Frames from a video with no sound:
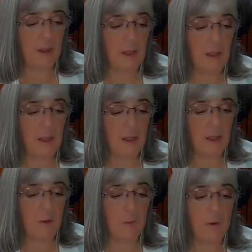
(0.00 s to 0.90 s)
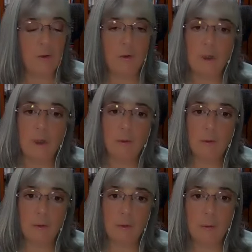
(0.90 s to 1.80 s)
They withdraw
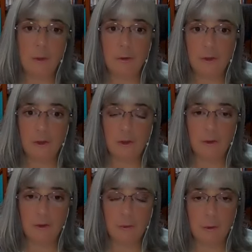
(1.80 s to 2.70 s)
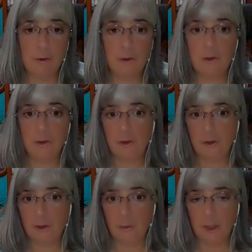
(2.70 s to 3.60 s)
from emotions or emotional
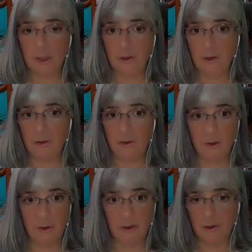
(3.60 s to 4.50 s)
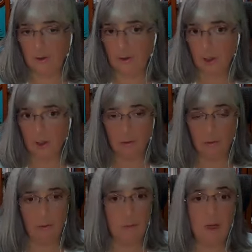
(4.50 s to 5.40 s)
situations. They're going to just kind
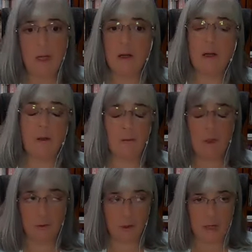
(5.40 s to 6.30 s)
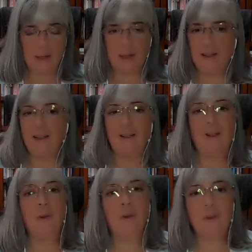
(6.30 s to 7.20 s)
of retreat,
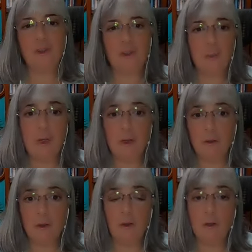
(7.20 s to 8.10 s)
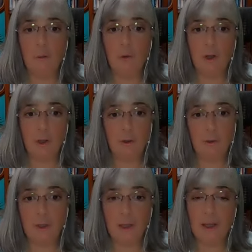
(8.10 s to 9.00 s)
almost disappear into the wall if
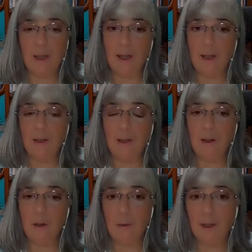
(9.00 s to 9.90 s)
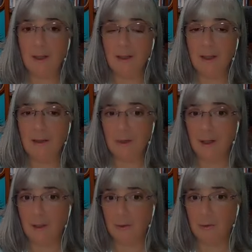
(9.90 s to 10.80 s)
they can, quietly and
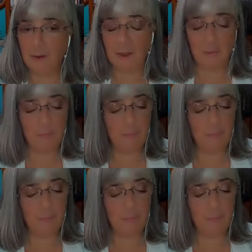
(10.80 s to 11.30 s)
tactfully.